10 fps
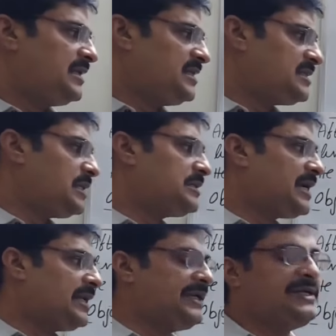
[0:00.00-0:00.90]
It is a
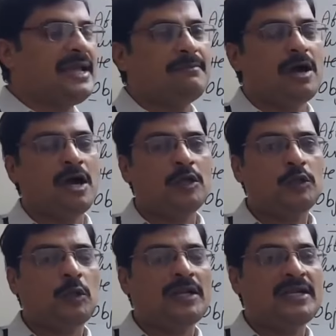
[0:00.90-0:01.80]
Tahri Dam
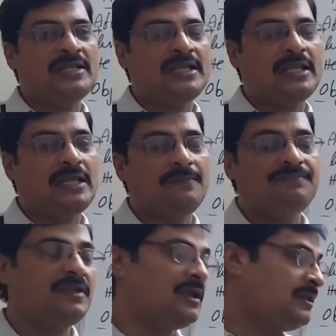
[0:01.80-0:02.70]
Andolan
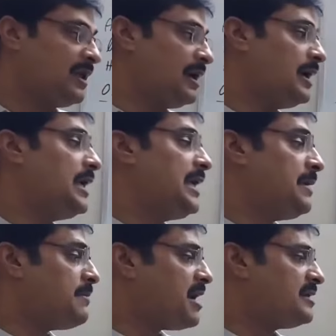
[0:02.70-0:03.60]
in the
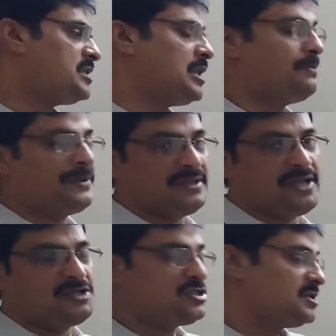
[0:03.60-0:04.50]
Himachal
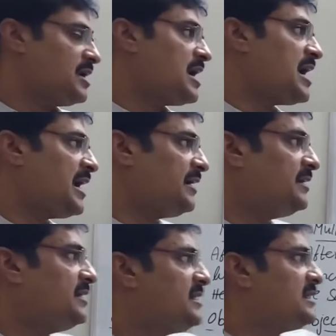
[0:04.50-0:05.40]
Pradesh,
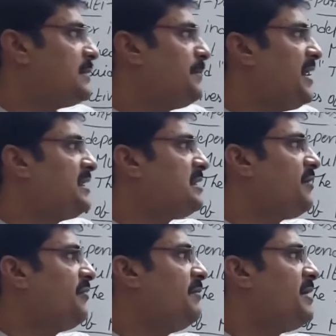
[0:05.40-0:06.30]
and this is the place
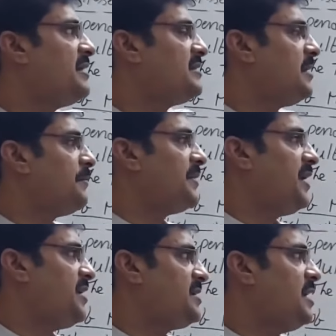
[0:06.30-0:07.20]
of Himachal
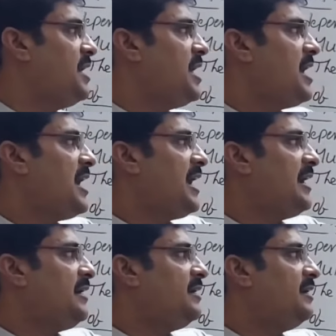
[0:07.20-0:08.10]
Pradesh.
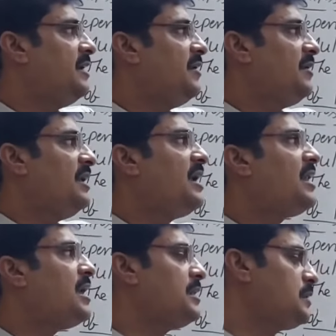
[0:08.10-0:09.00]
And
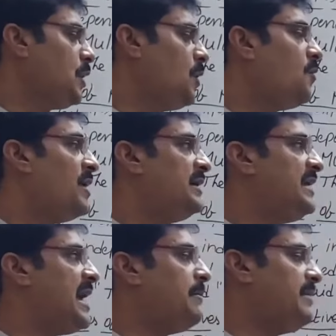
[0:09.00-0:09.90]
here also one
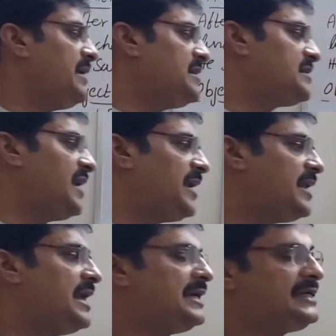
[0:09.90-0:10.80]
dam it is
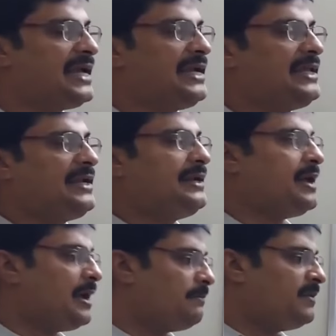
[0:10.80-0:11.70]
there, Tahri
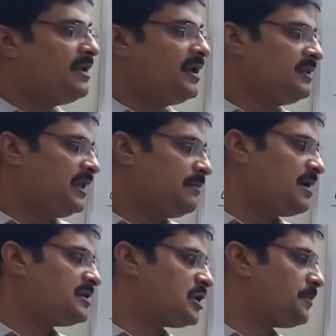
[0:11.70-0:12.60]
Dam in the
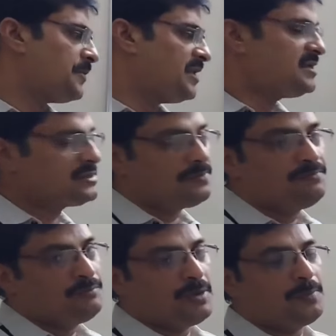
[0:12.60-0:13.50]
Himachal Pradesh.
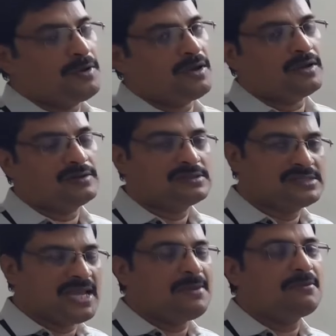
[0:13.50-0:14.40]
People are
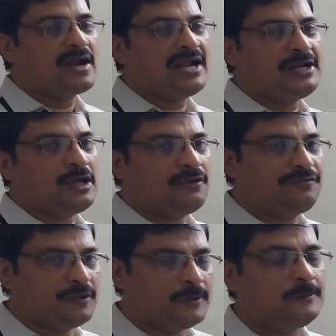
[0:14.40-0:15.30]
same kind
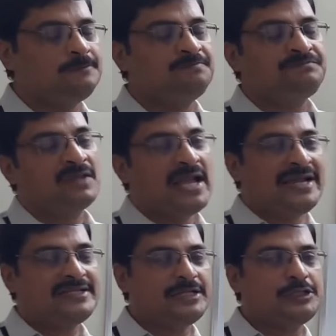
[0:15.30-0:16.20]
of
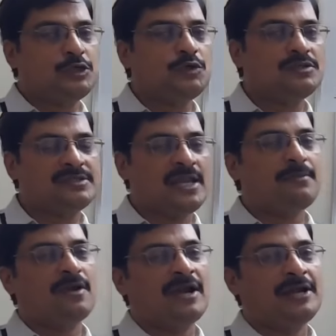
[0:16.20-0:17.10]
attitude,
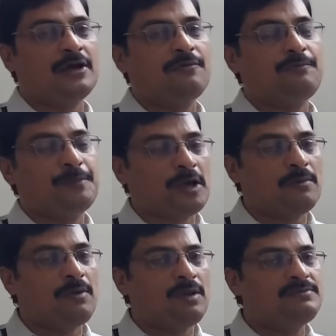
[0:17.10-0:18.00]
same kind of
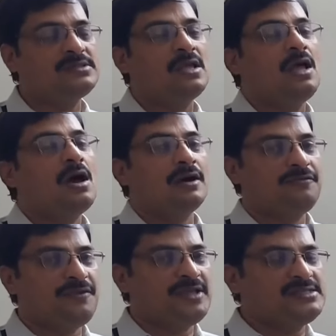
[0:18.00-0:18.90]
problems
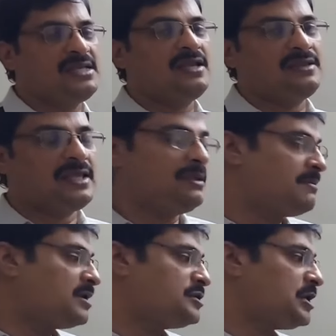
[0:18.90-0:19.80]
are facing in the
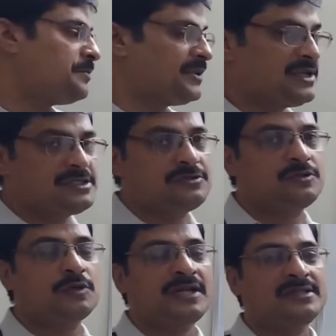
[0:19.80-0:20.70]
Himachal
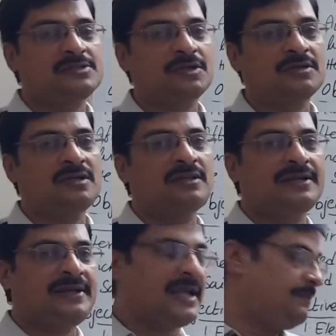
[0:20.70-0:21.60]
Pradesh to constructing
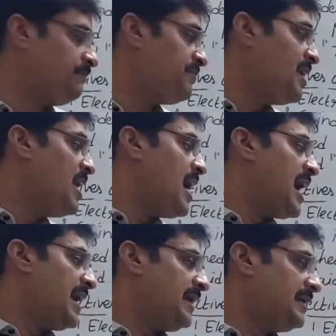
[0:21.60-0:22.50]
the dam.
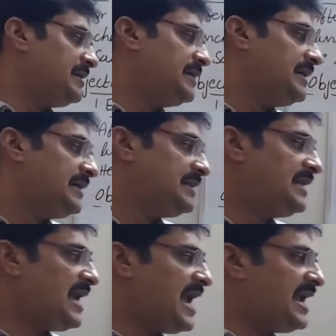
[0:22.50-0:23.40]
And
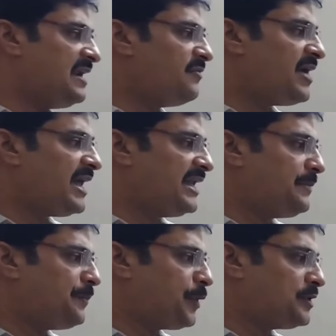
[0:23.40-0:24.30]
Rihand
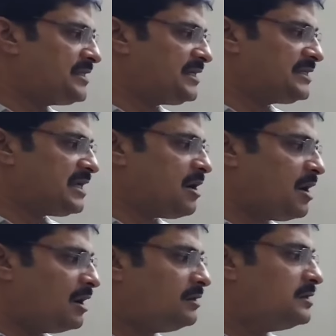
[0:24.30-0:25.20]
Valley project
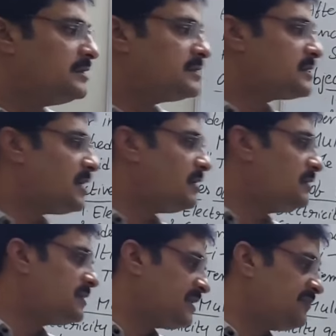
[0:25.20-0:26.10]
on
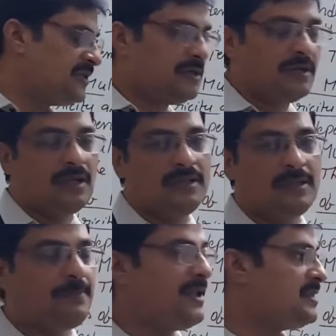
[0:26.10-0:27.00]
Son River in
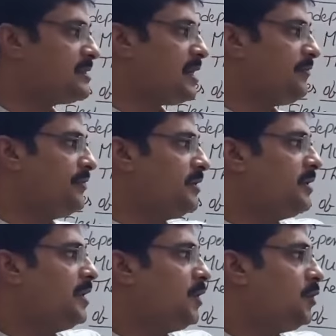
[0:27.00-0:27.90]
the place of
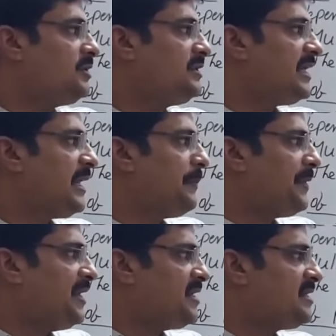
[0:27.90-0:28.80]
Uttara
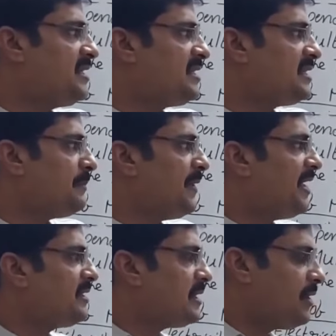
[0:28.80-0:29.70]
Pradesh. This is the
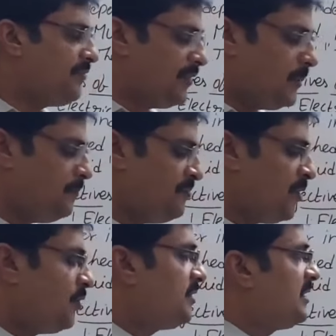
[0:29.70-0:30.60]
place of
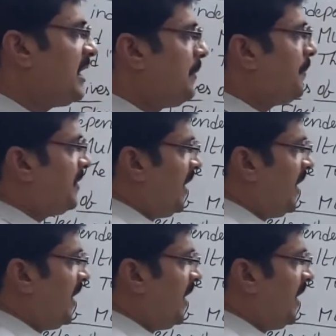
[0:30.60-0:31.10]
Uttara